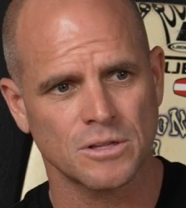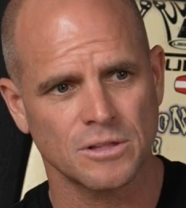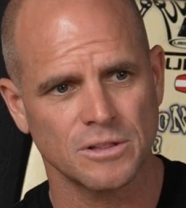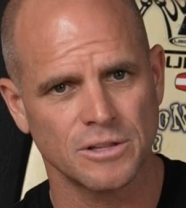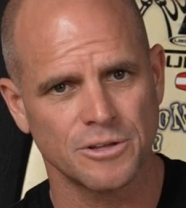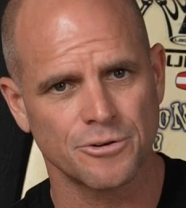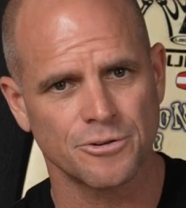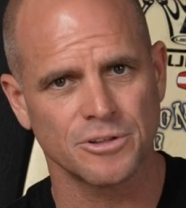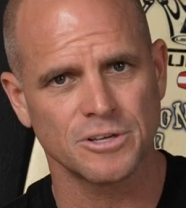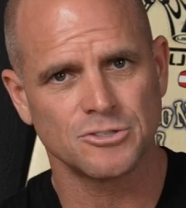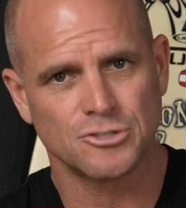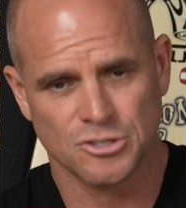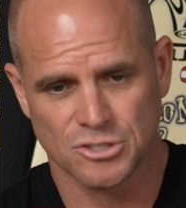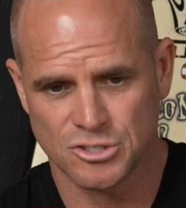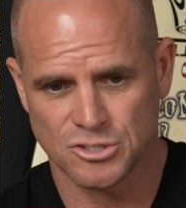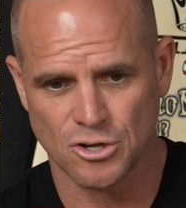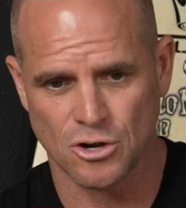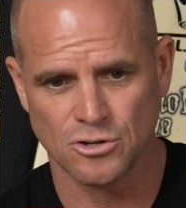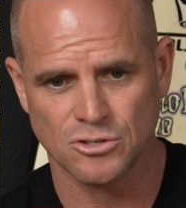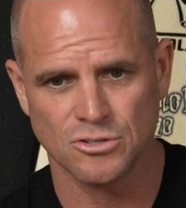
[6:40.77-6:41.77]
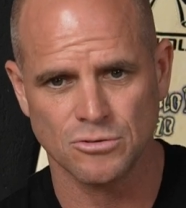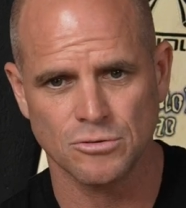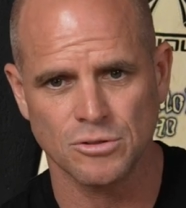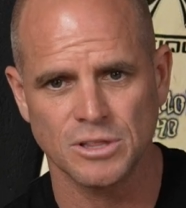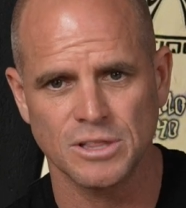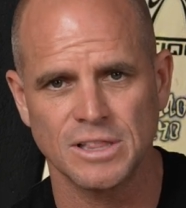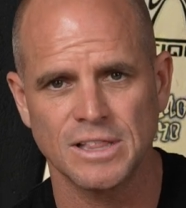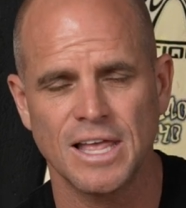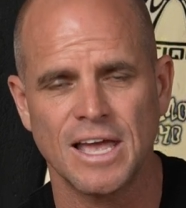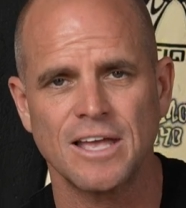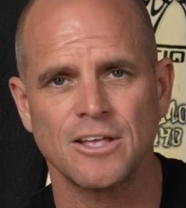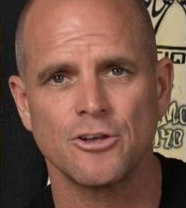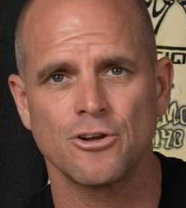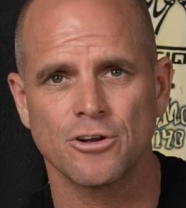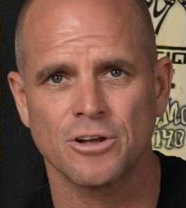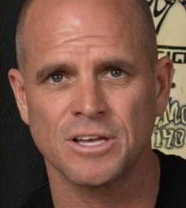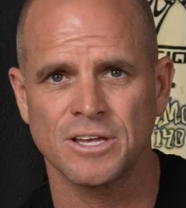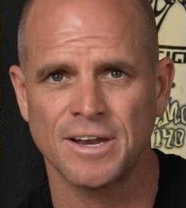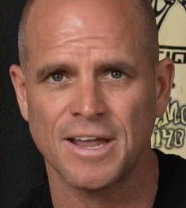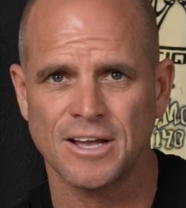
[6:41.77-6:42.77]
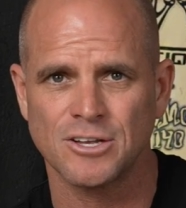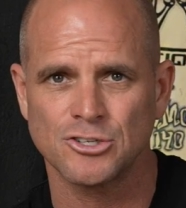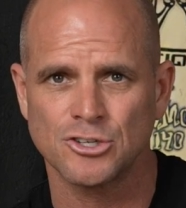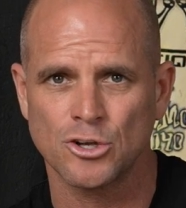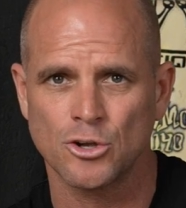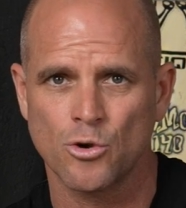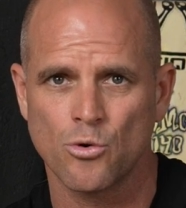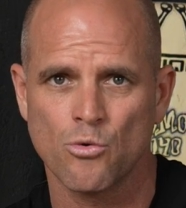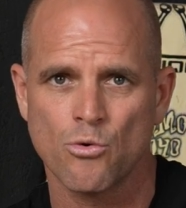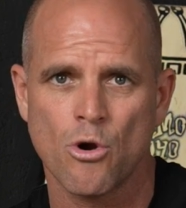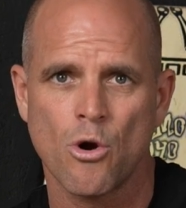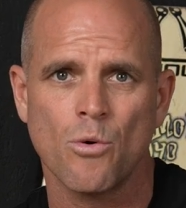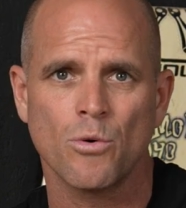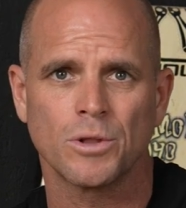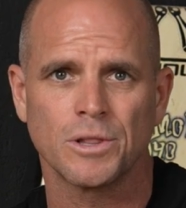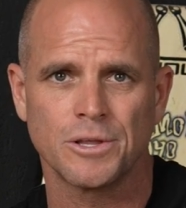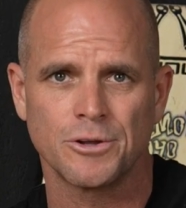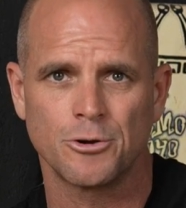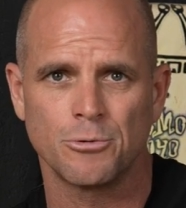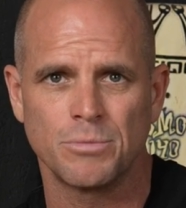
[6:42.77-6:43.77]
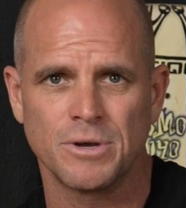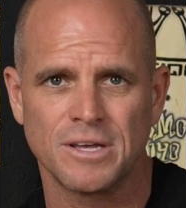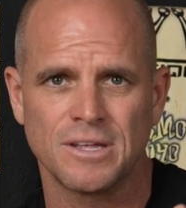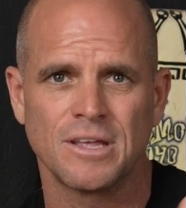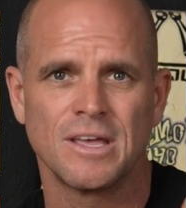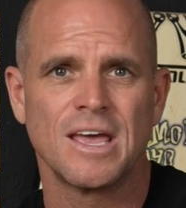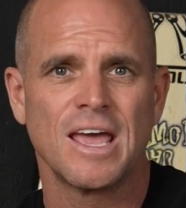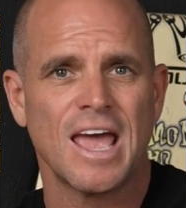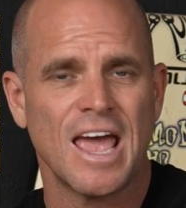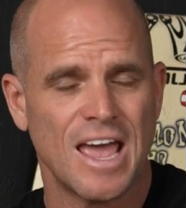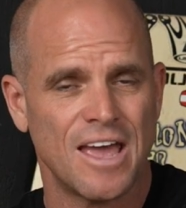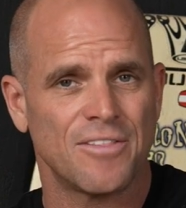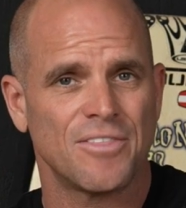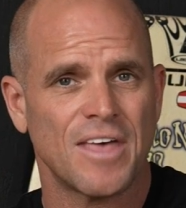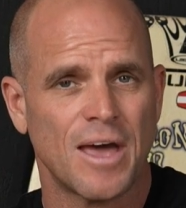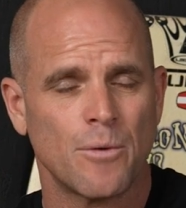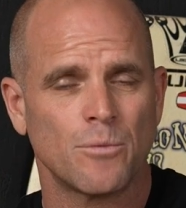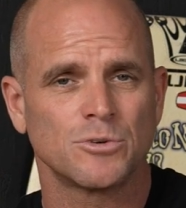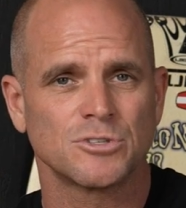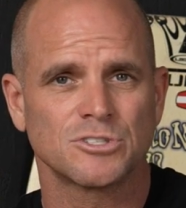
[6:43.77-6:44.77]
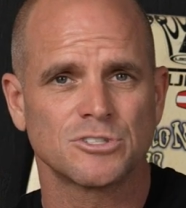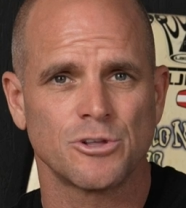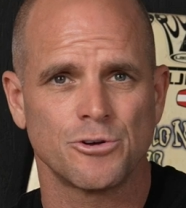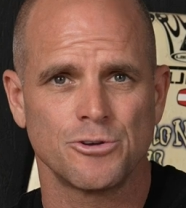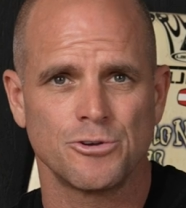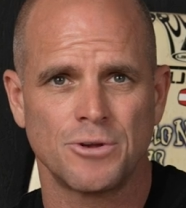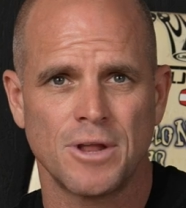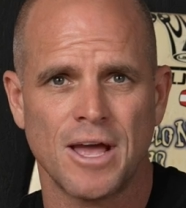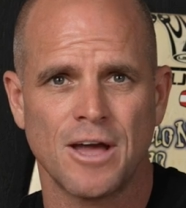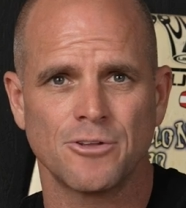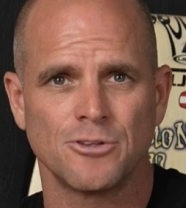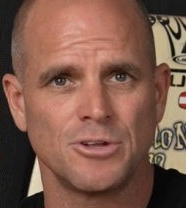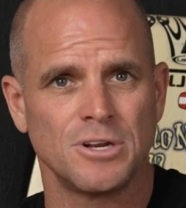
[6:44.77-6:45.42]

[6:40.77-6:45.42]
literally just start to let your connection grow a little bit, and that will slow you down.